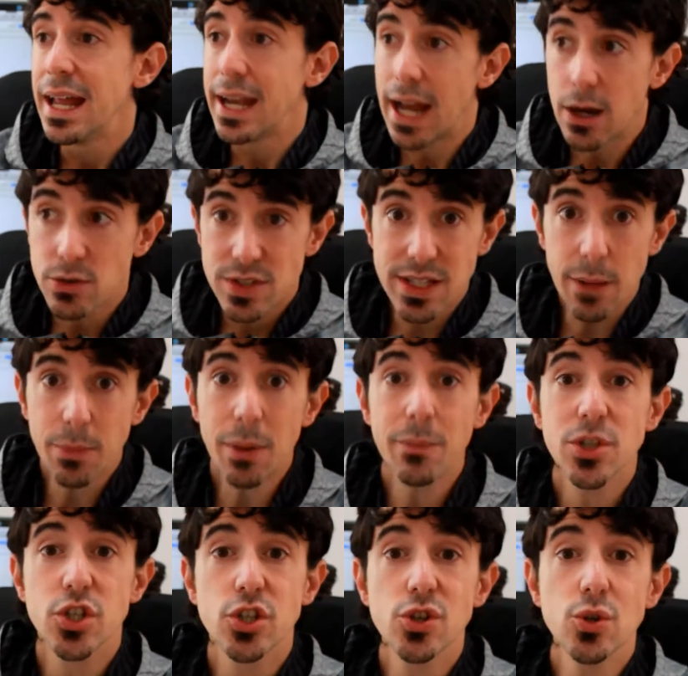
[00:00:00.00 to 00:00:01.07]
Now, step
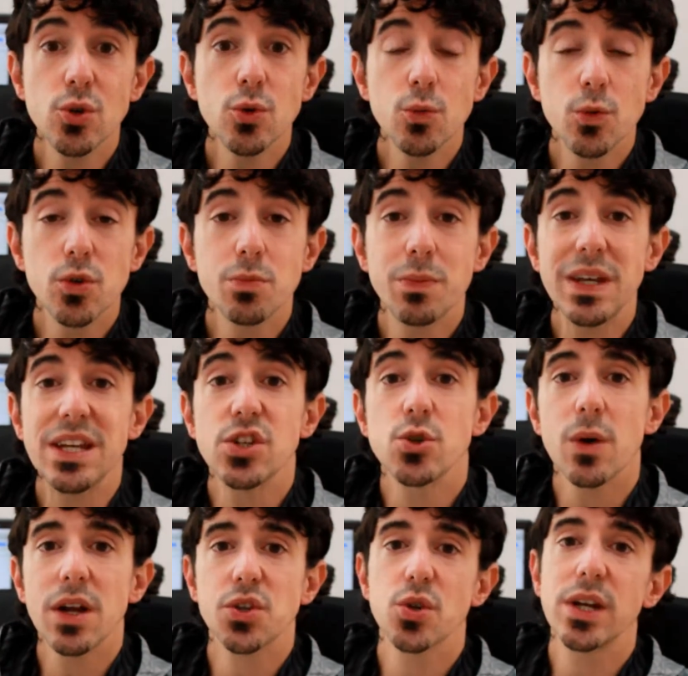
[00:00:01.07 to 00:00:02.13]
number two would be
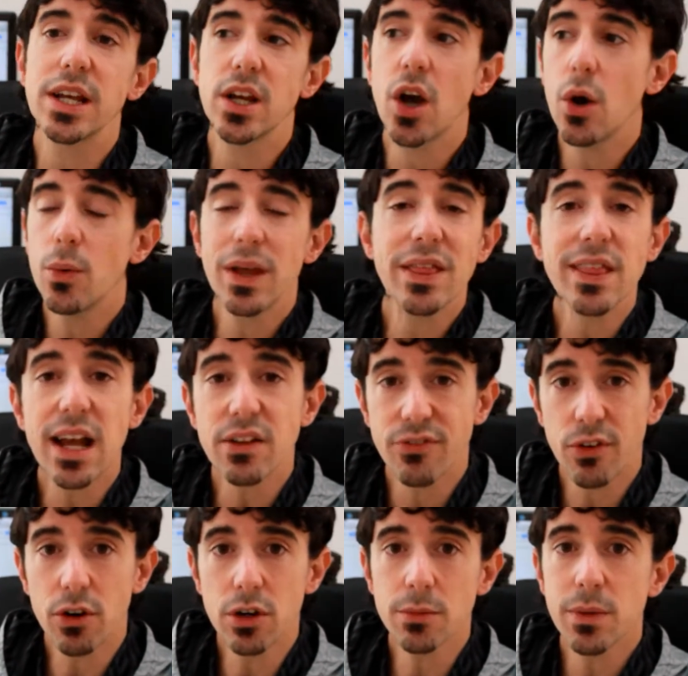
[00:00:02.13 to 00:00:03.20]
to actually go in that
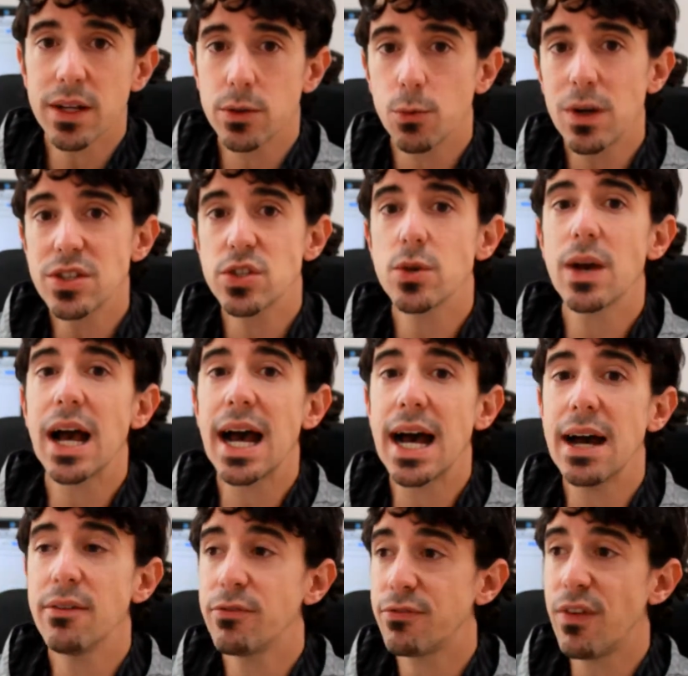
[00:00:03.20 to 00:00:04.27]
forum, and once you
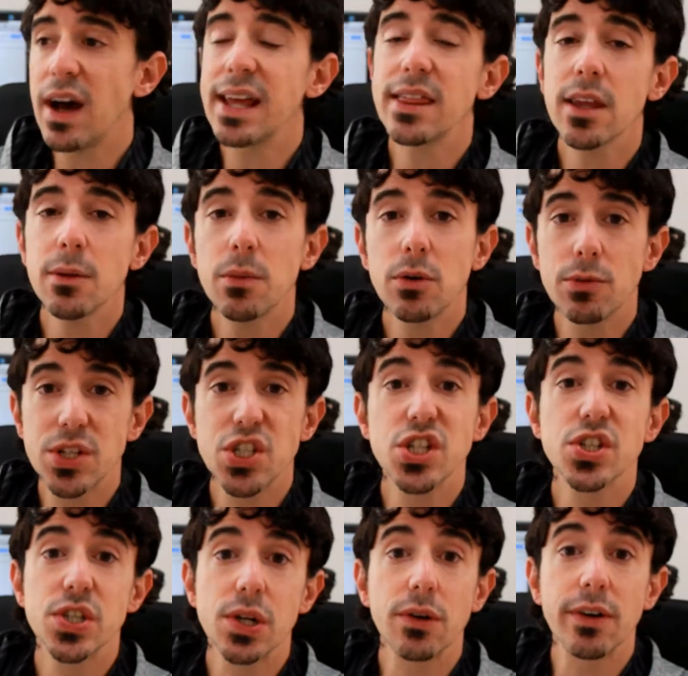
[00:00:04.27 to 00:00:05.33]
have find them,
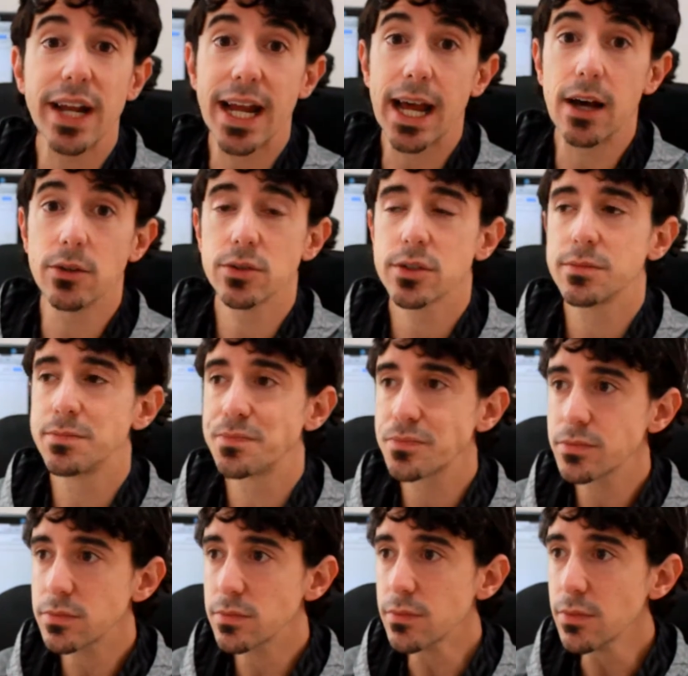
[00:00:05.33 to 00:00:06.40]
register an account.
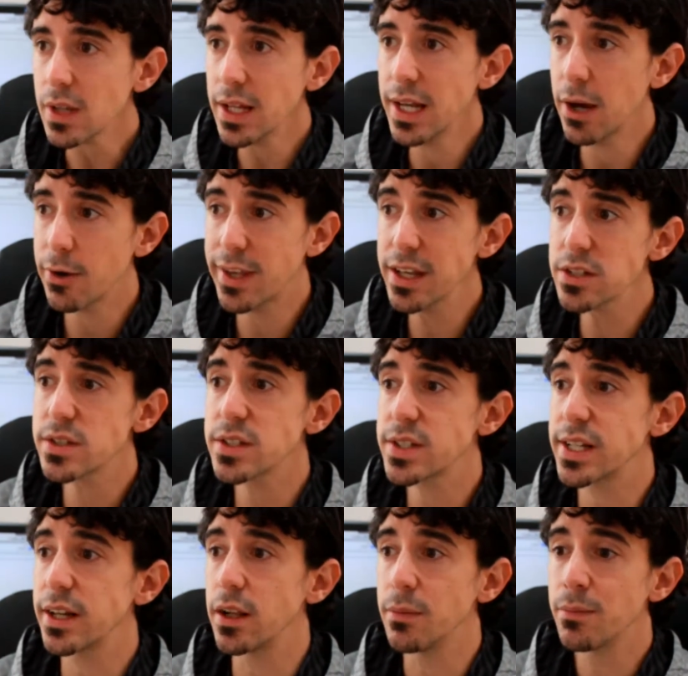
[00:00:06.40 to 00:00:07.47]
Now, here's the
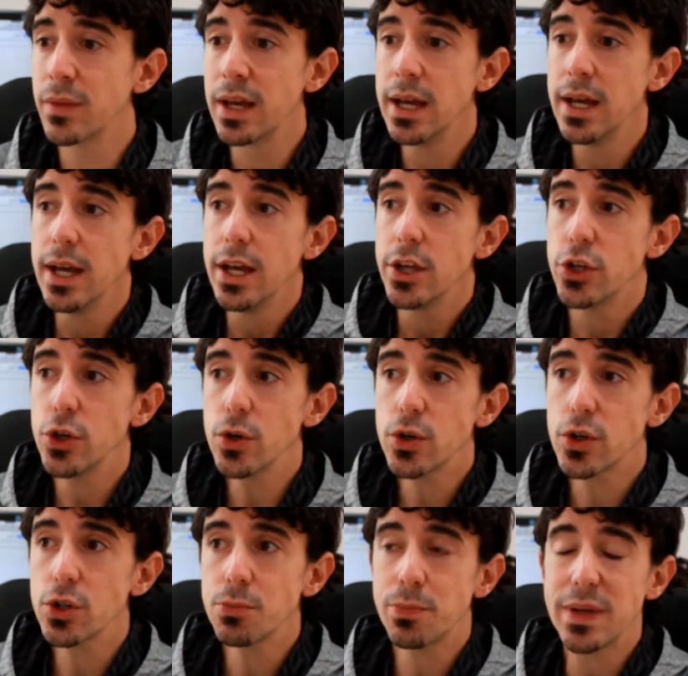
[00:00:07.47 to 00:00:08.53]
deal. You
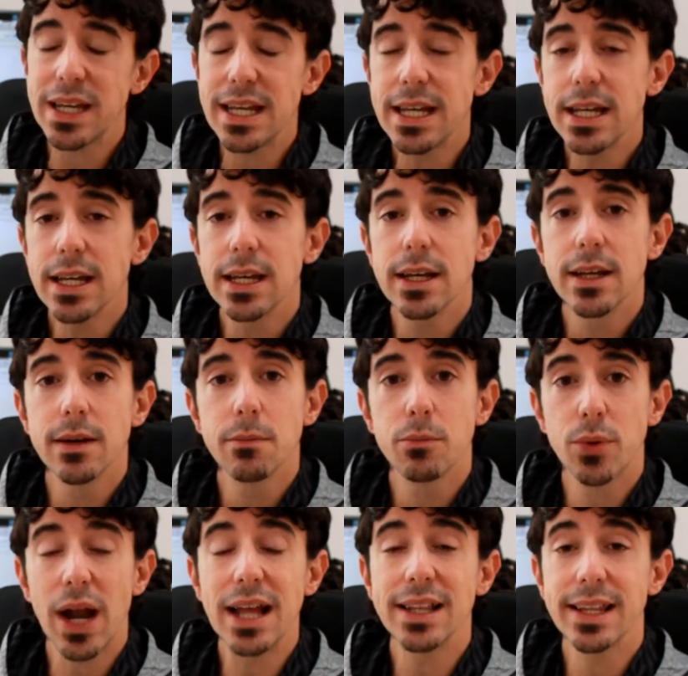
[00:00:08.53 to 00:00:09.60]
could be
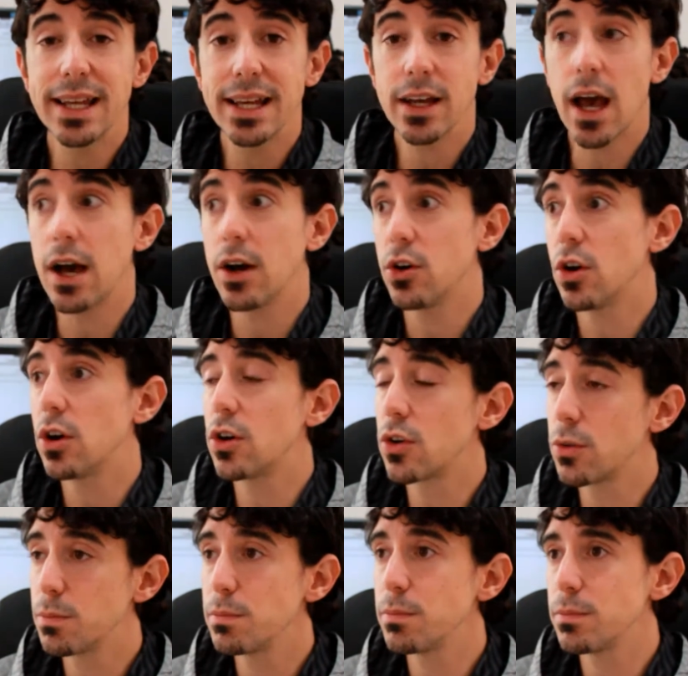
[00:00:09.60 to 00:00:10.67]
branding,
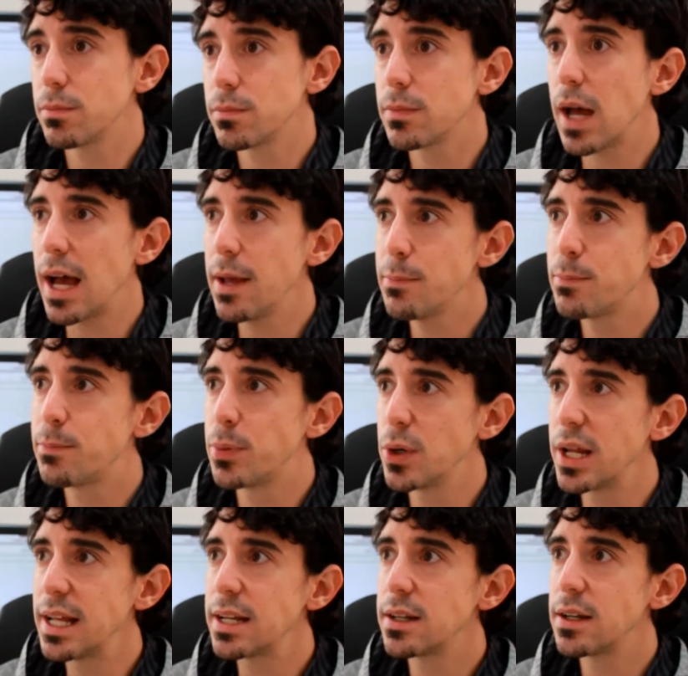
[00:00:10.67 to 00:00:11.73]
or I put
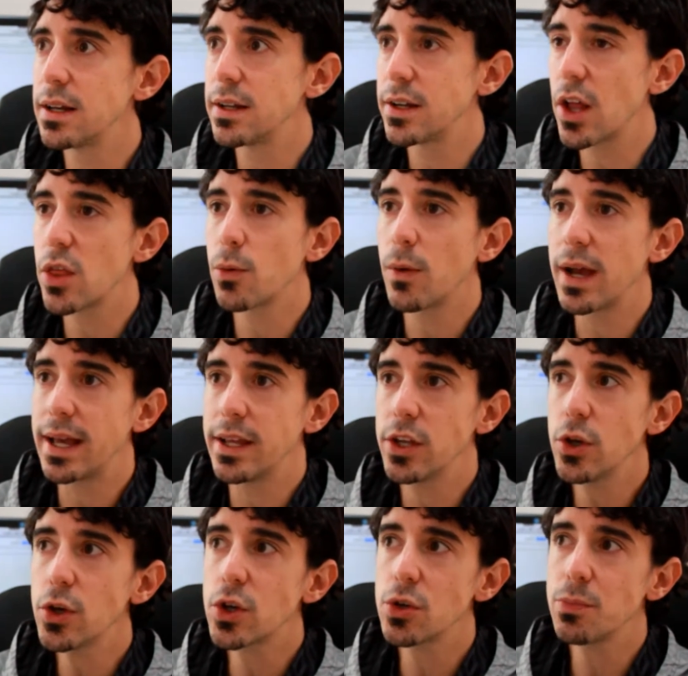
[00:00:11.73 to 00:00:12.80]
it another way,
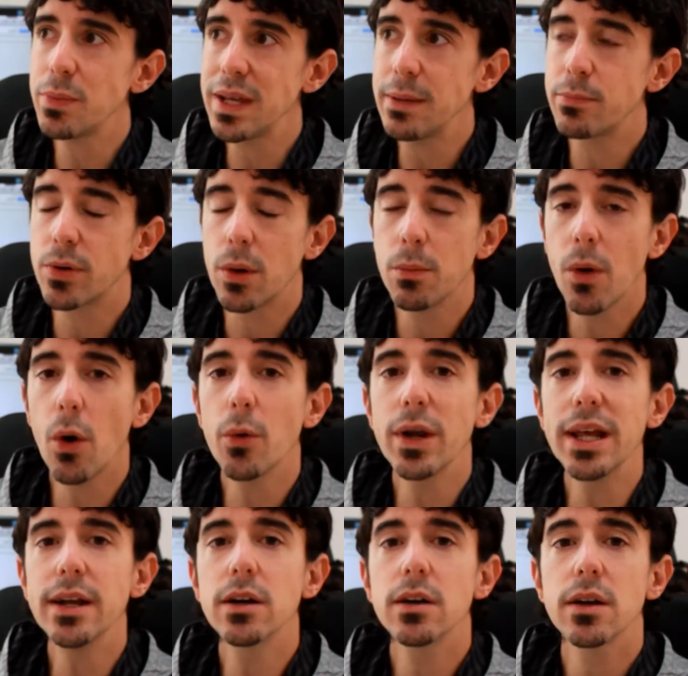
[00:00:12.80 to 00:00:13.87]
you could be
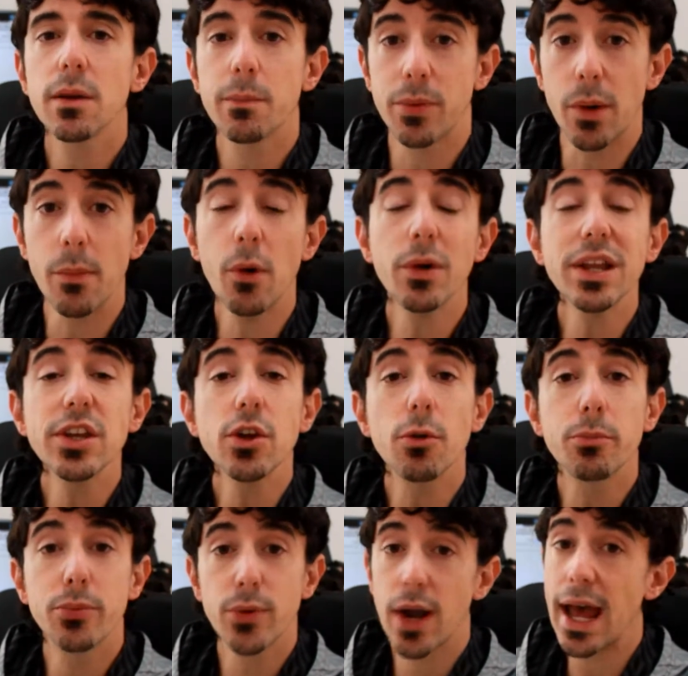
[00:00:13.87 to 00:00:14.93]
promoting your
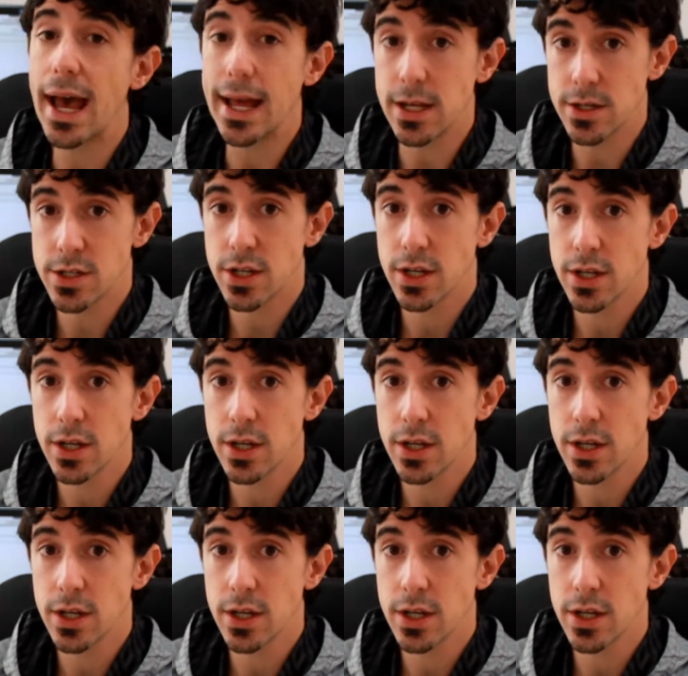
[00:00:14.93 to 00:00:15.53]
brand